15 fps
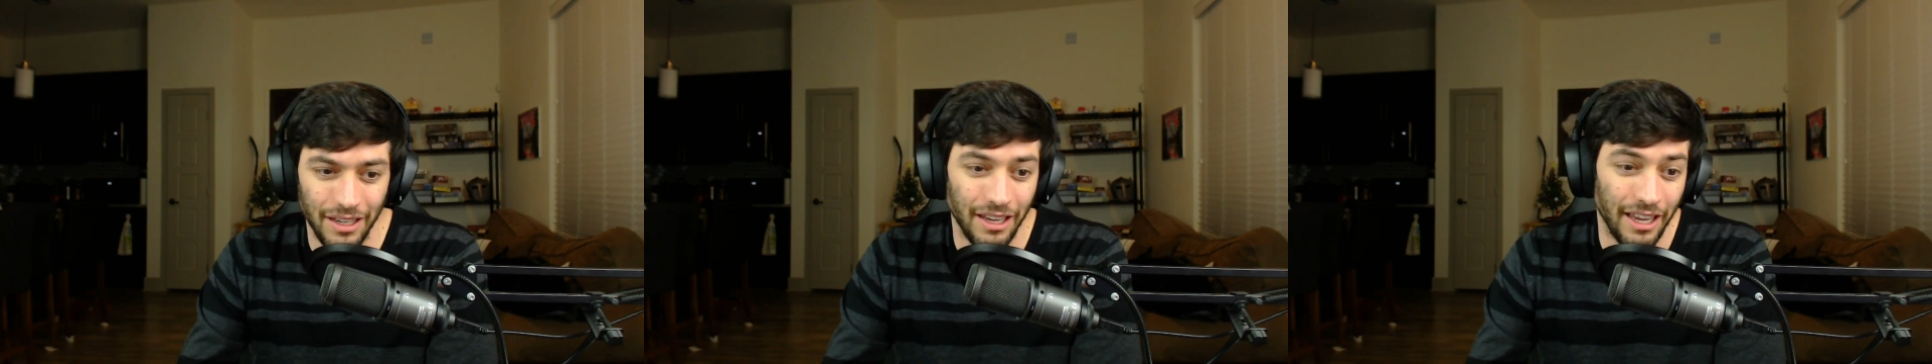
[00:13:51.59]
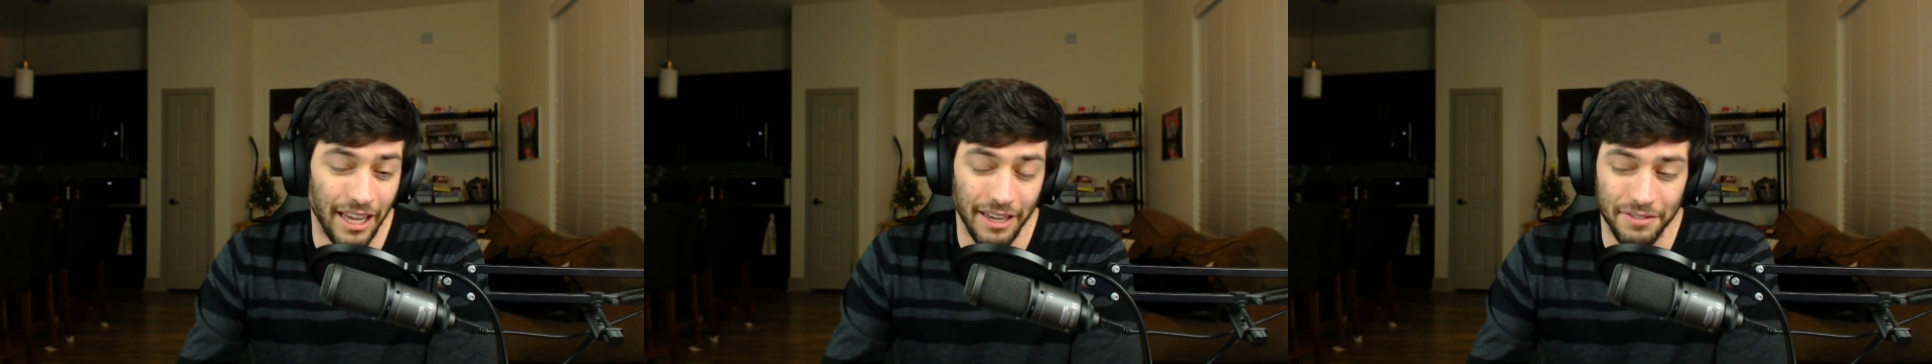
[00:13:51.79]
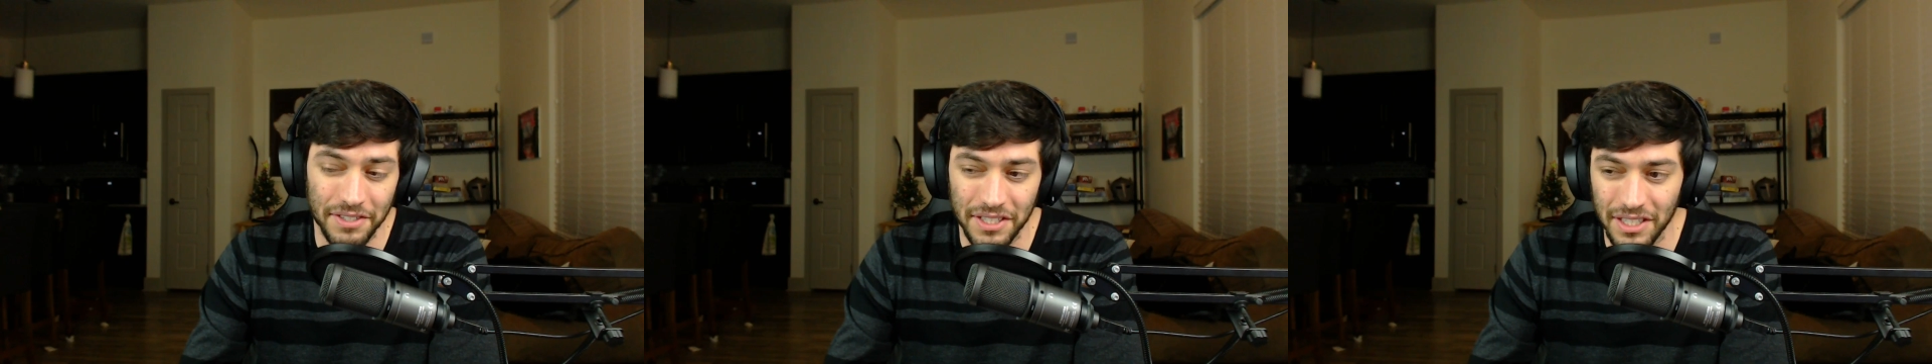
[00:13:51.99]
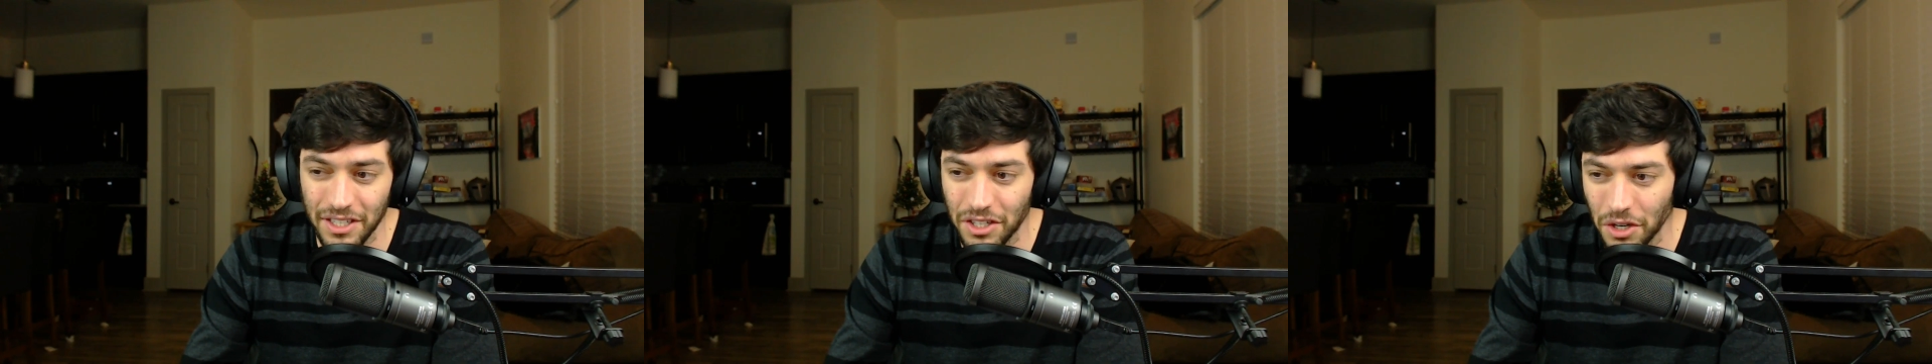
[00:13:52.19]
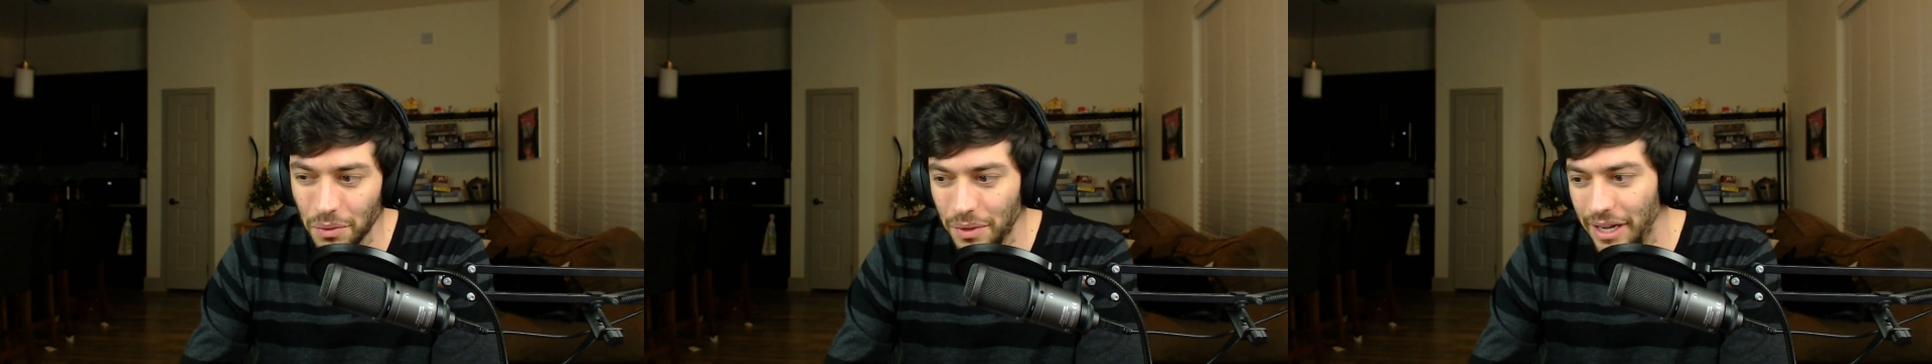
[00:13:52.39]
gifts and
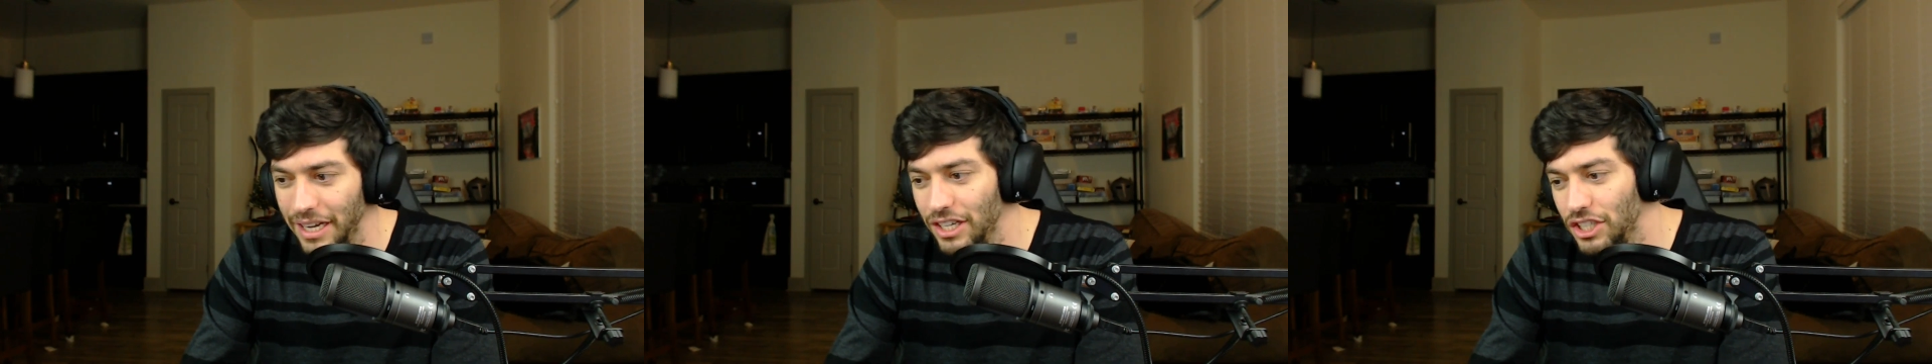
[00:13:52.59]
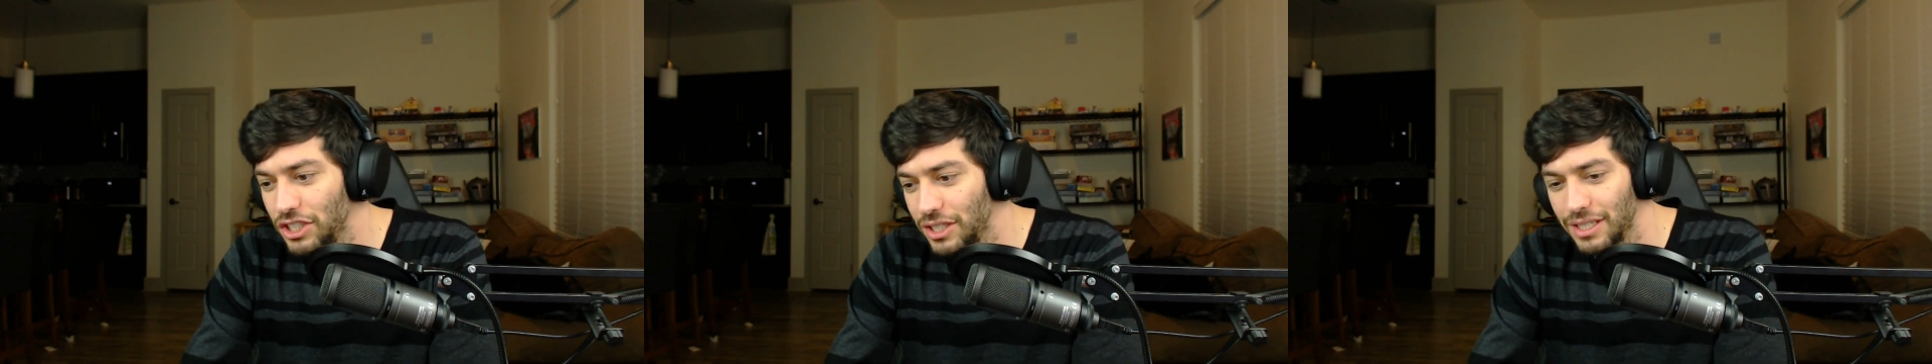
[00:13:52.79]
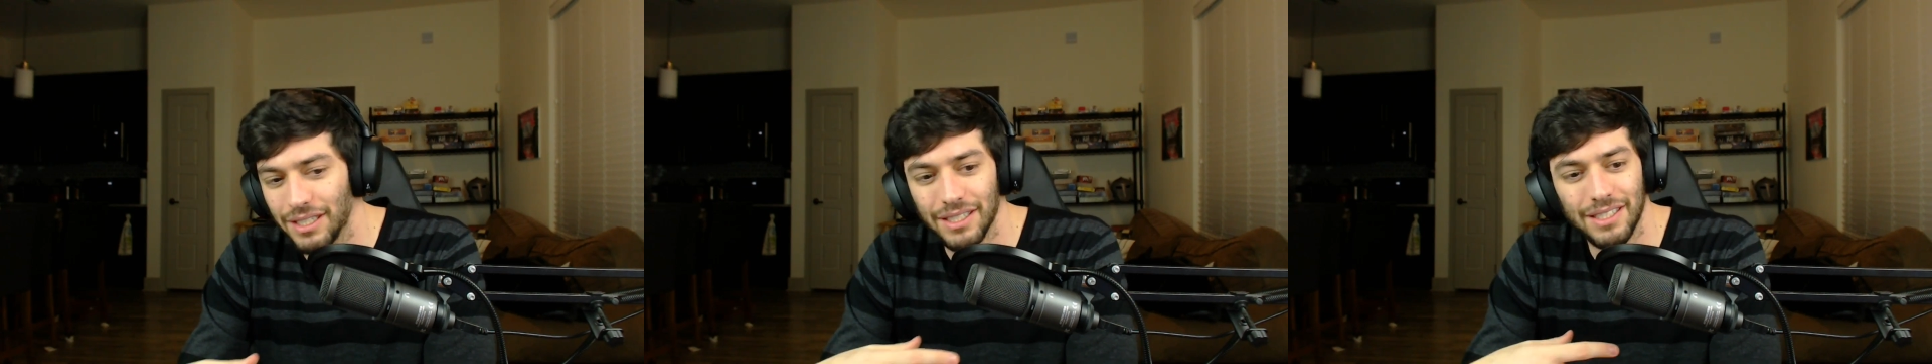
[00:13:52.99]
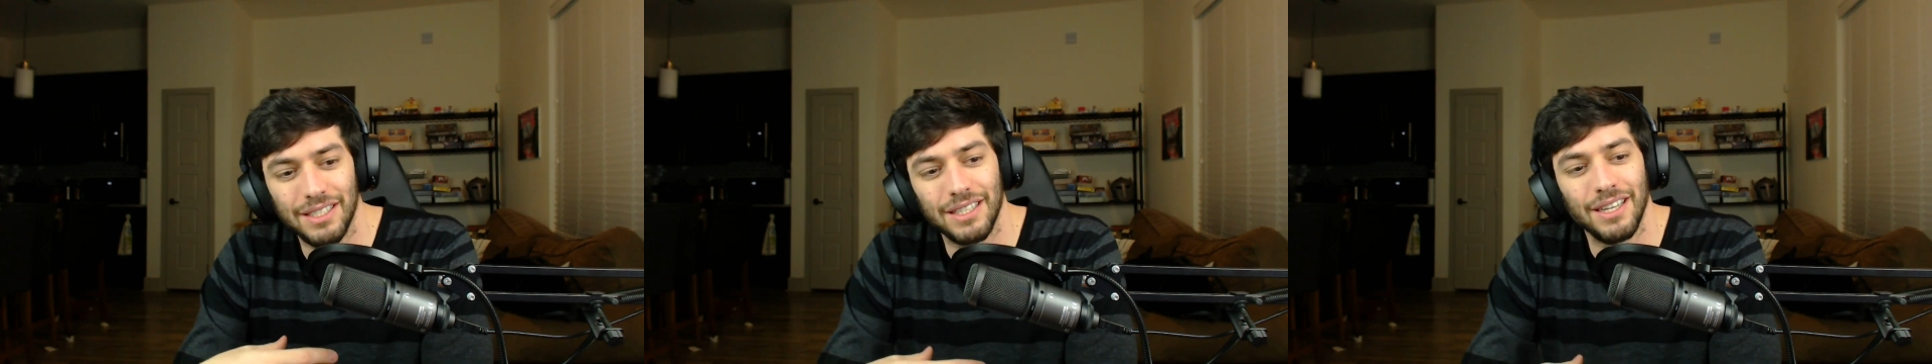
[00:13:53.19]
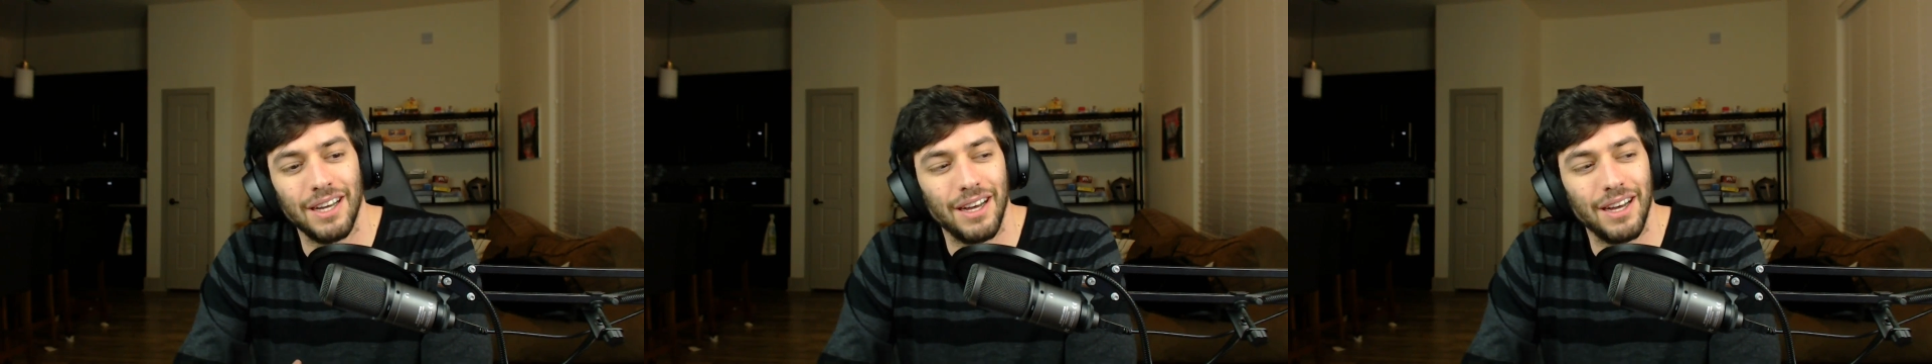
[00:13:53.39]
donations,